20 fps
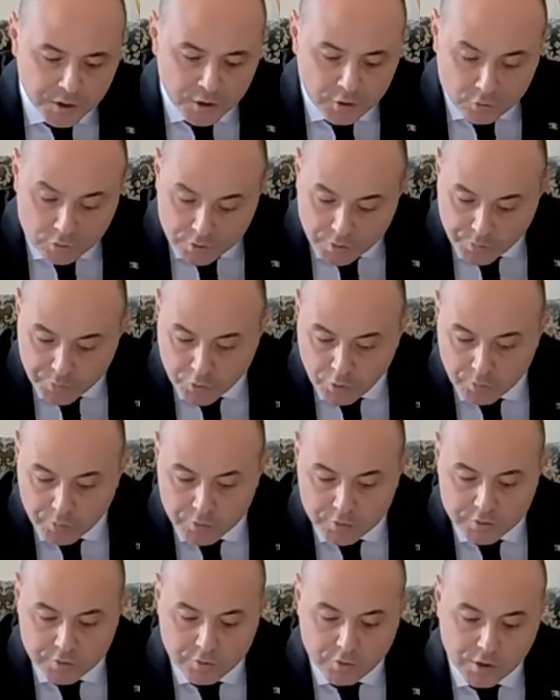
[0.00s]
the
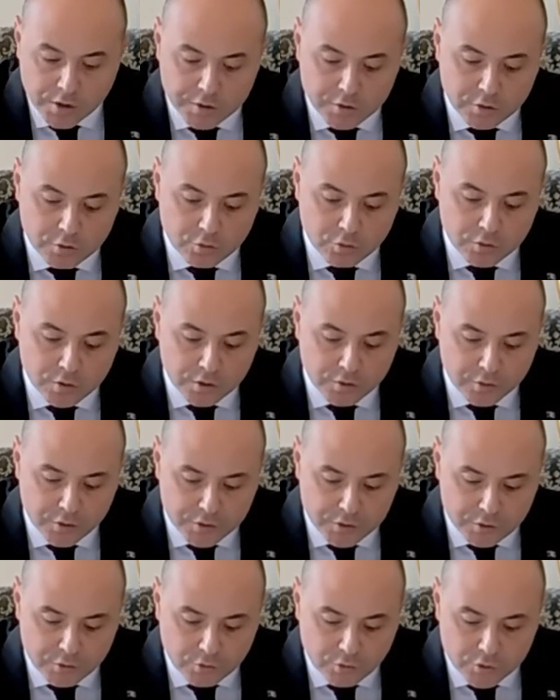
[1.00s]
problems related to the
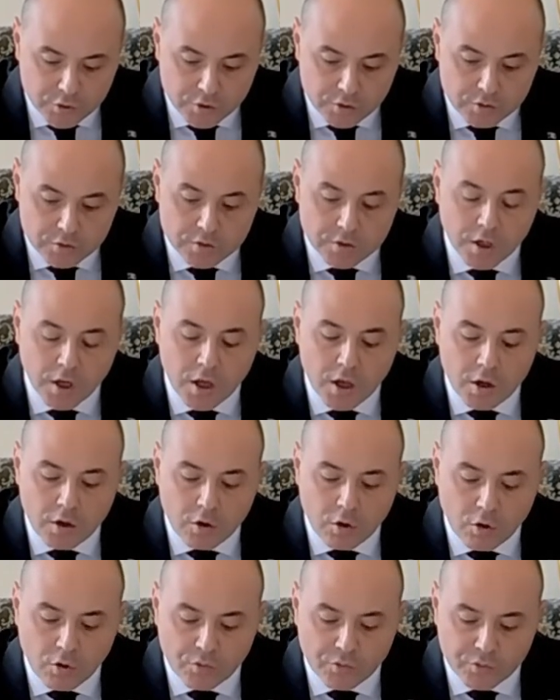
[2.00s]
restitutions
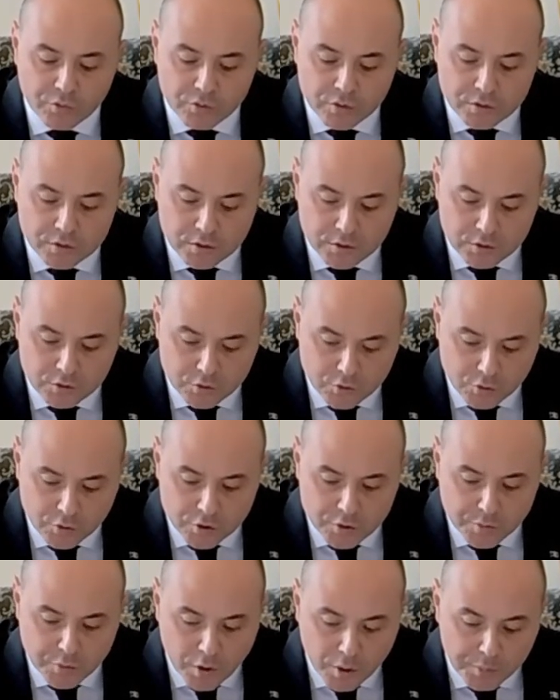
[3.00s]
of
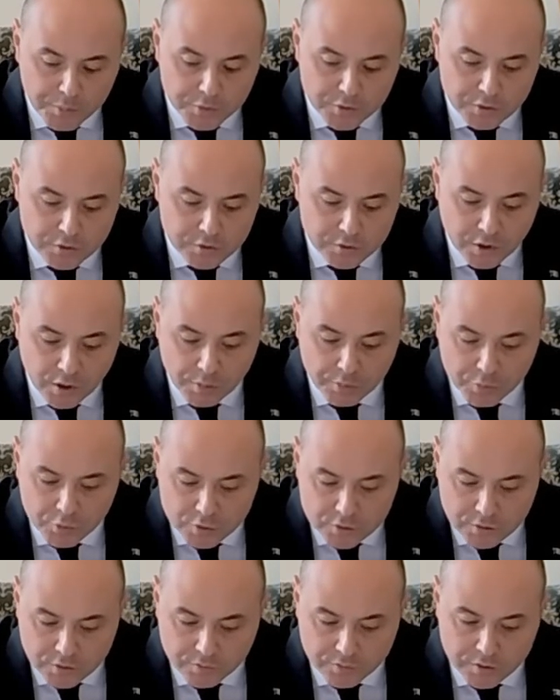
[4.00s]
Jewish properties
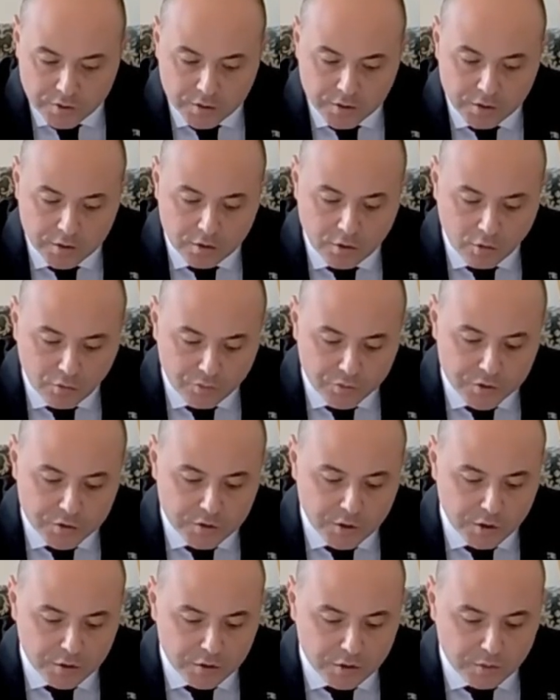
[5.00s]
abusively
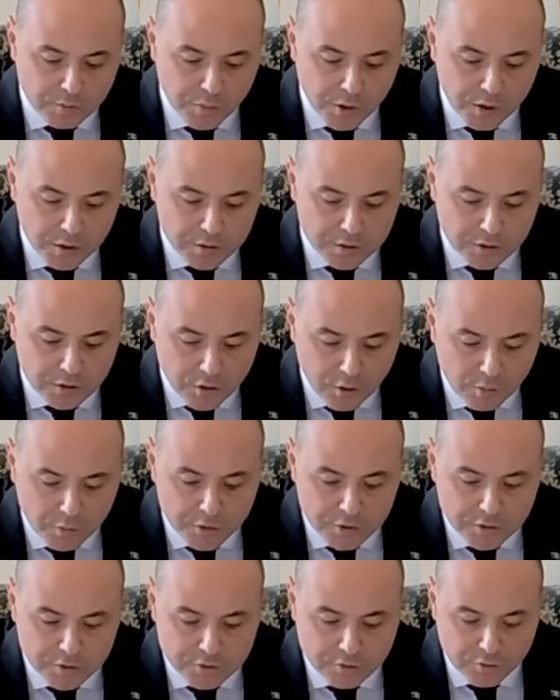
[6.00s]
confiscated by the
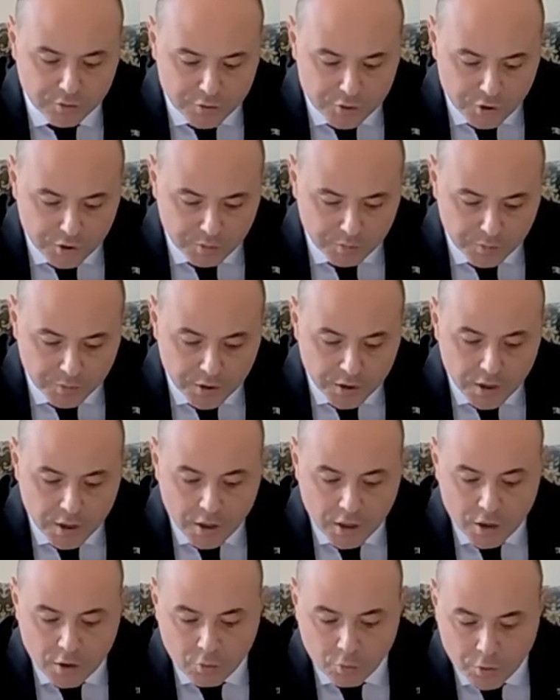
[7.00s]
communist regime.
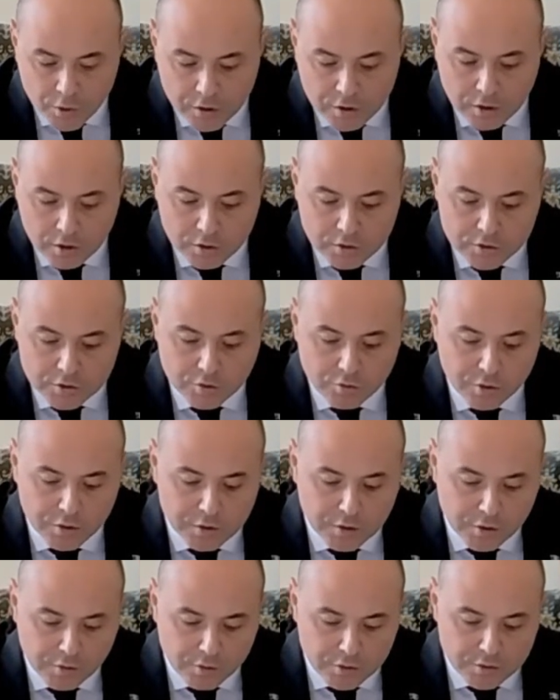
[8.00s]
We thus
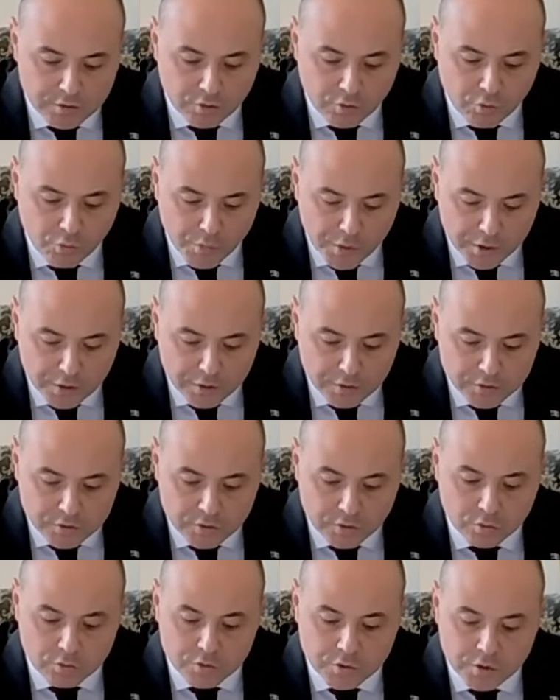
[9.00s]
reiterate Romania's
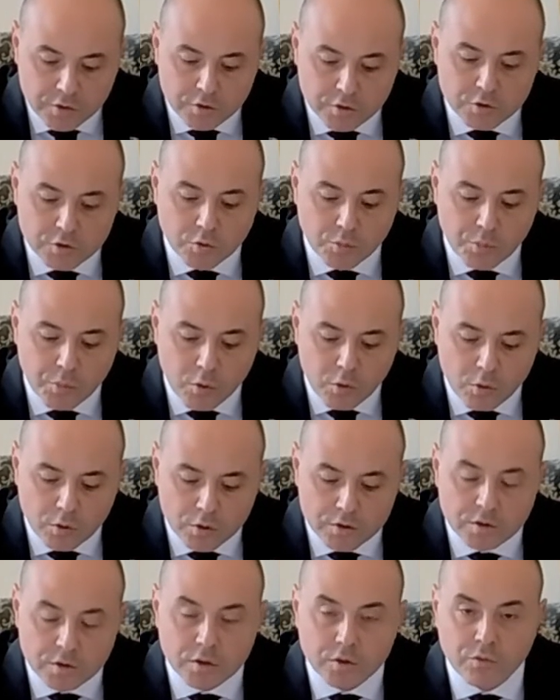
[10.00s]
continuous
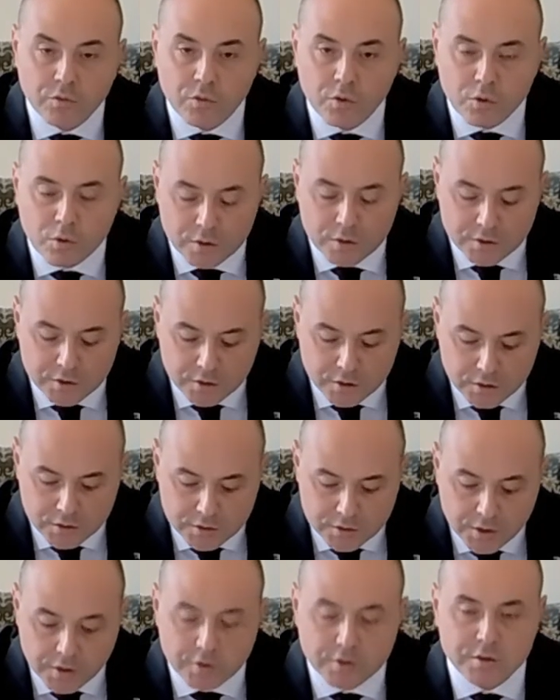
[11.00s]
support for the
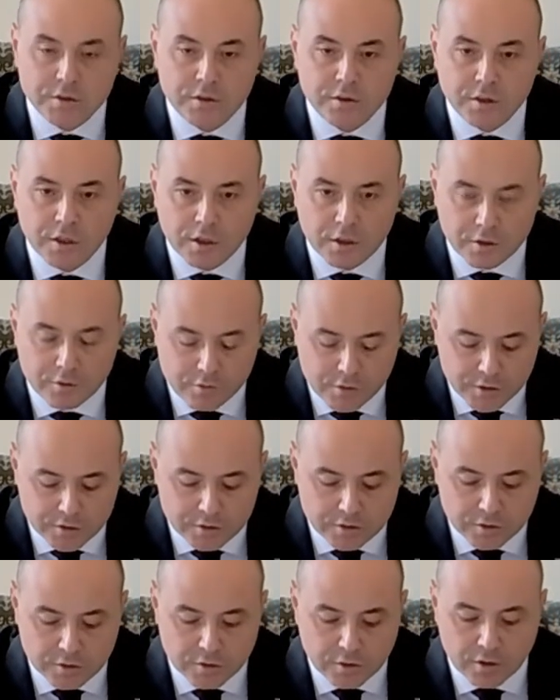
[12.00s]
Terezín
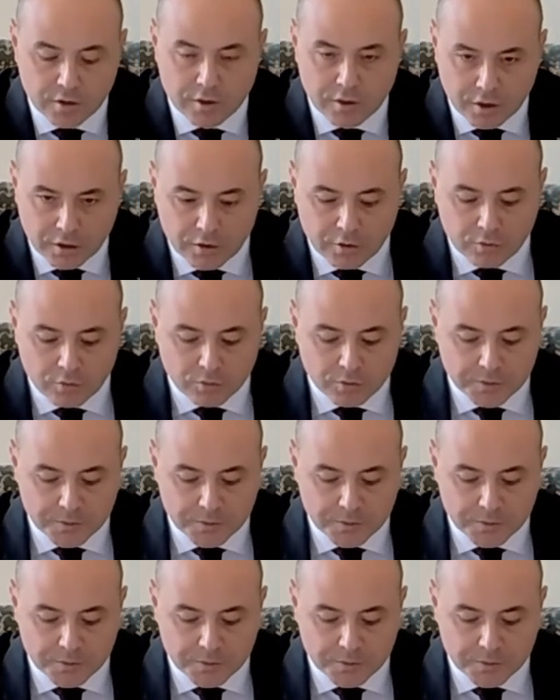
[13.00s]
Declaration. Thank you.